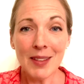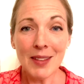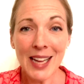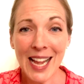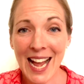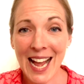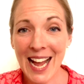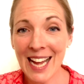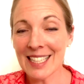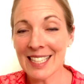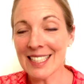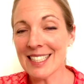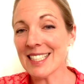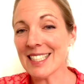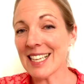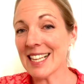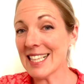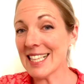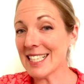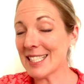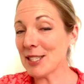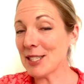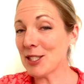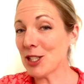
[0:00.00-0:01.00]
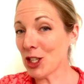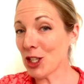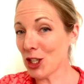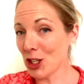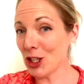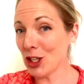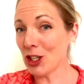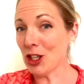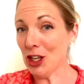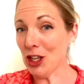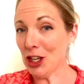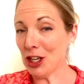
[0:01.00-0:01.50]
And this is the
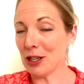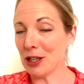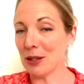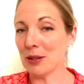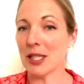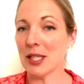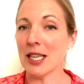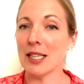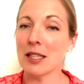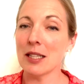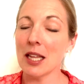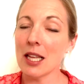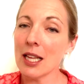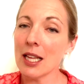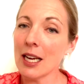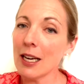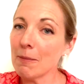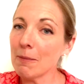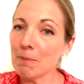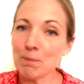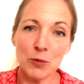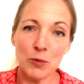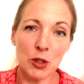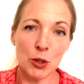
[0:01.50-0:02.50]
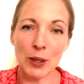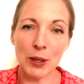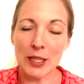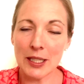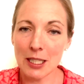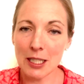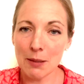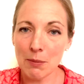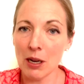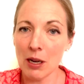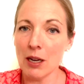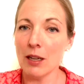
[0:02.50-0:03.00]
good news, is that 20
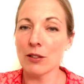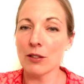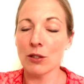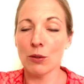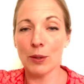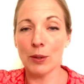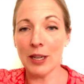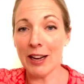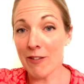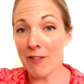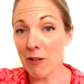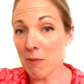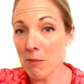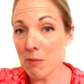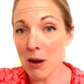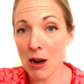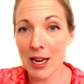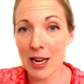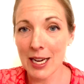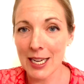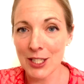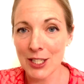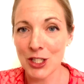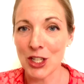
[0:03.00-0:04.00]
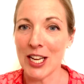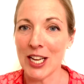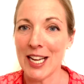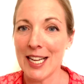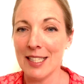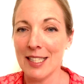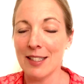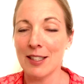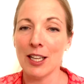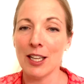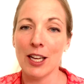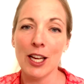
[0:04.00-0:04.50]
miles or whatever mileage it
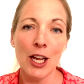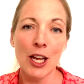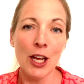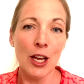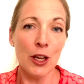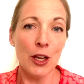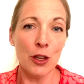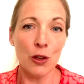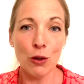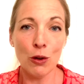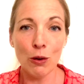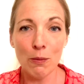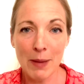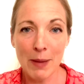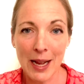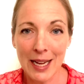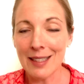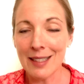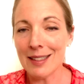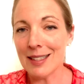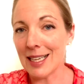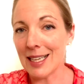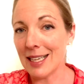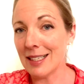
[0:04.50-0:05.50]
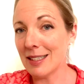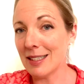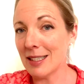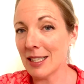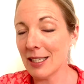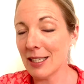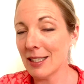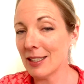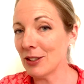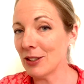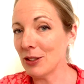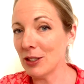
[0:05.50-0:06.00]
is that your mate says
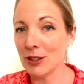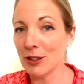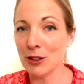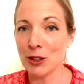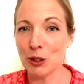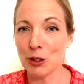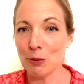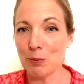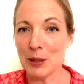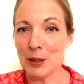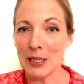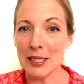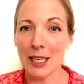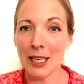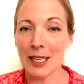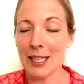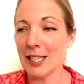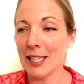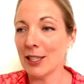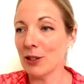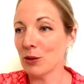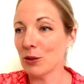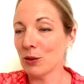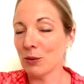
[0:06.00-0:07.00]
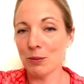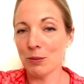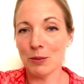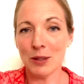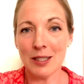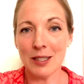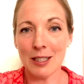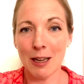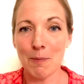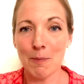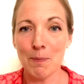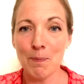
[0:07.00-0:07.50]
that it should be done in, or
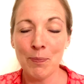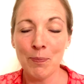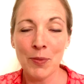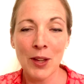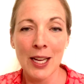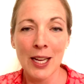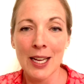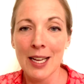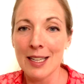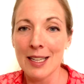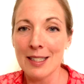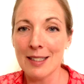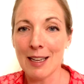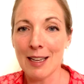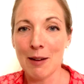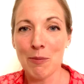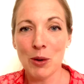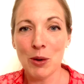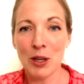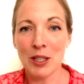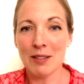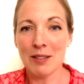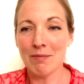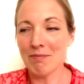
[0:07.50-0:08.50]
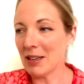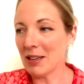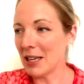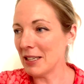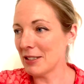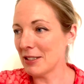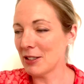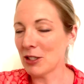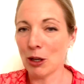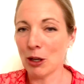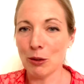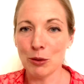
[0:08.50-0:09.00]
someone has
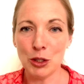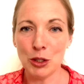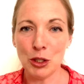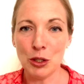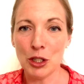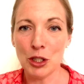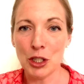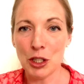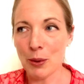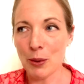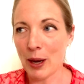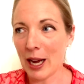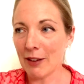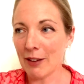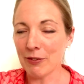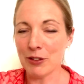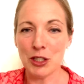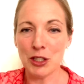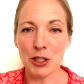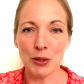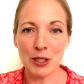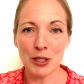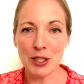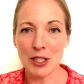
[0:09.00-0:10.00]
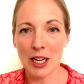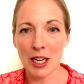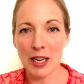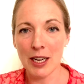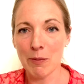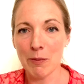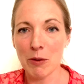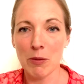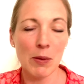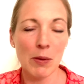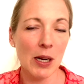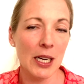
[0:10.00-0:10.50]
told you that you have to do a certain
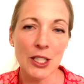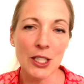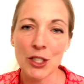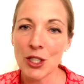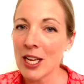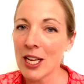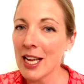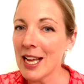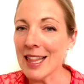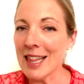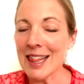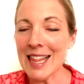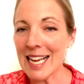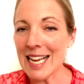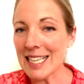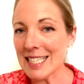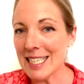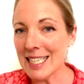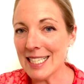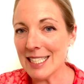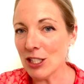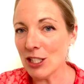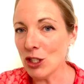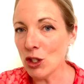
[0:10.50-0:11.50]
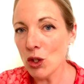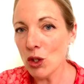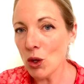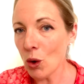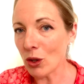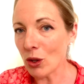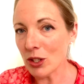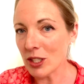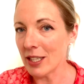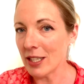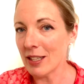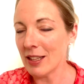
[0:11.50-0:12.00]
number of mileage, that is
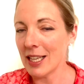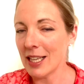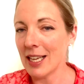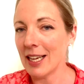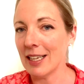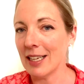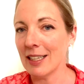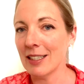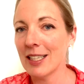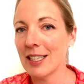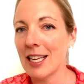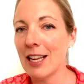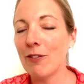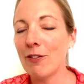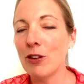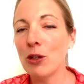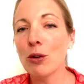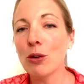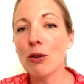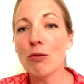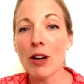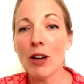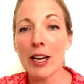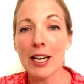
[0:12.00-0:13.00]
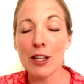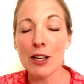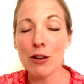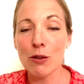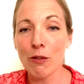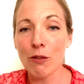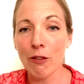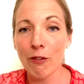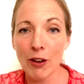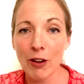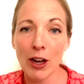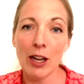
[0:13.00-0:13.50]
not a thing. If you're running your
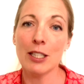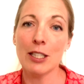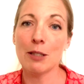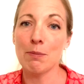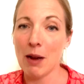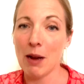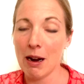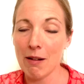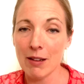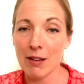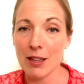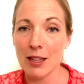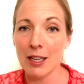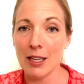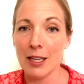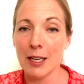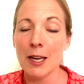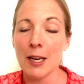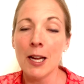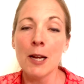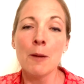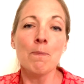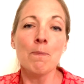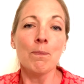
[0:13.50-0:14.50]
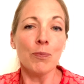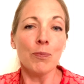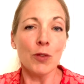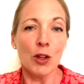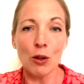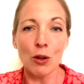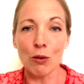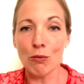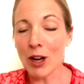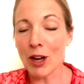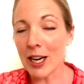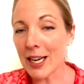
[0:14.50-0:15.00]
first marathon,
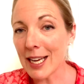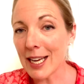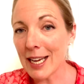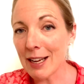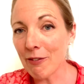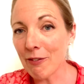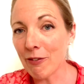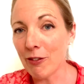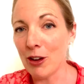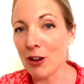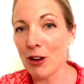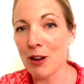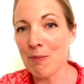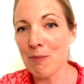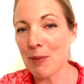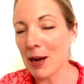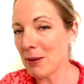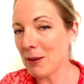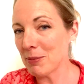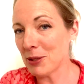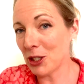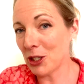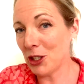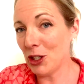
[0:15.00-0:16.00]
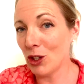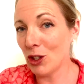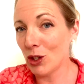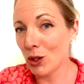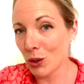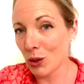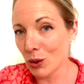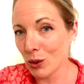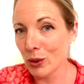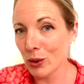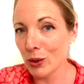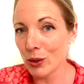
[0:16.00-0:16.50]
you're running it for perhaps a good
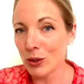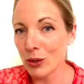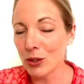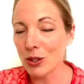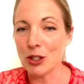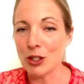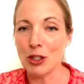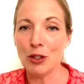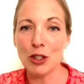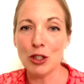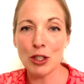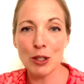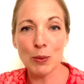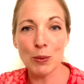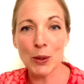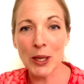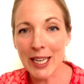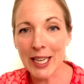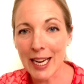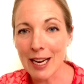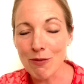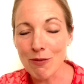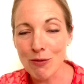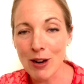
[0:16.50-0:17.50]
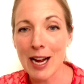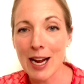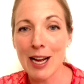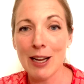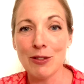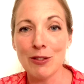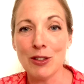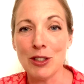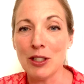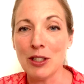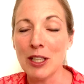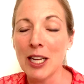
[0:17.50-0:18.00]
cause, and you just want to get
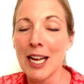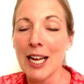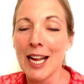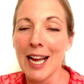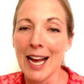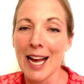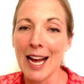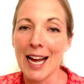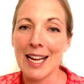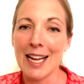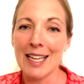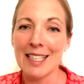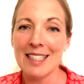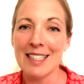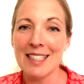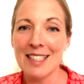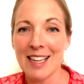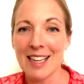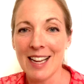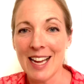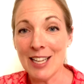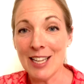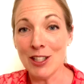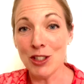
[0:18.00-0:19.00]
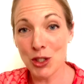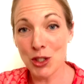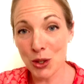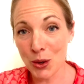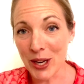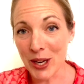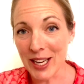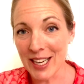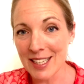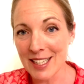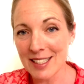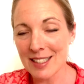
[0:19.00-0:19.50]
round and enjoy
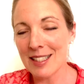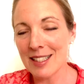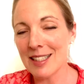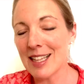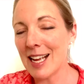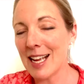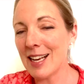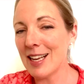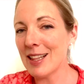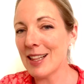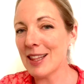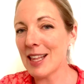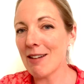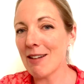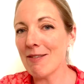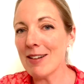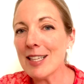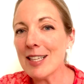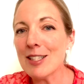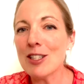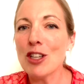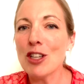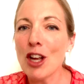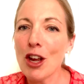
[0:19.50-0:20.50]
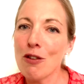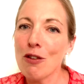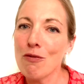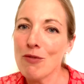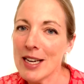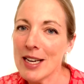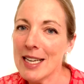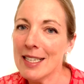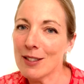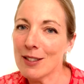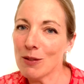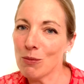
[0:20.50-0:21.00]
it, then there is no
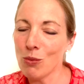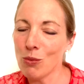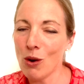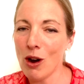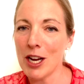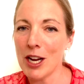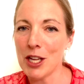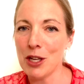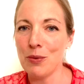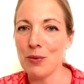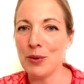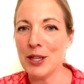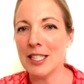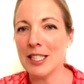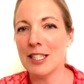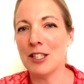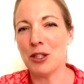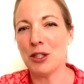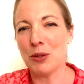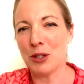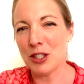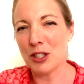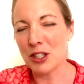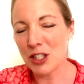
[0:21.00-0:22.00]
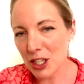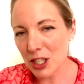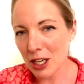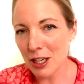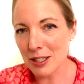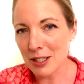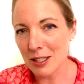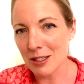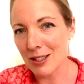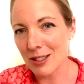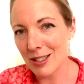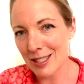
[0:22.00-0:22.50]
reason why you need to do a
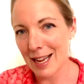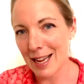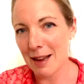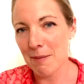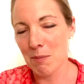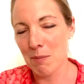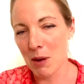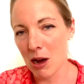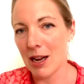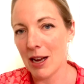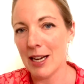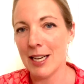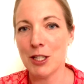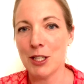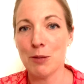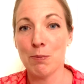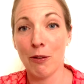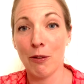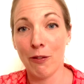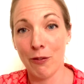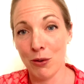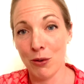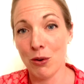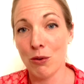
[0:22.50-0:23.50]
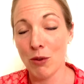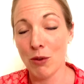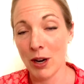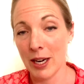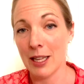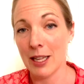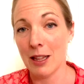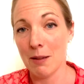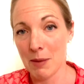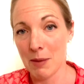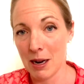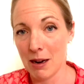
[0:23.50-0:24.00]
certain set mileage before
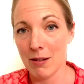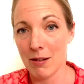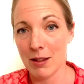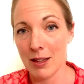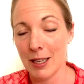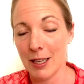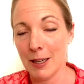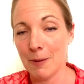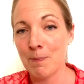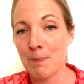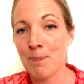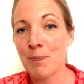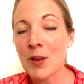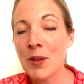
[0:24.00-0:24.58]
running the marathon.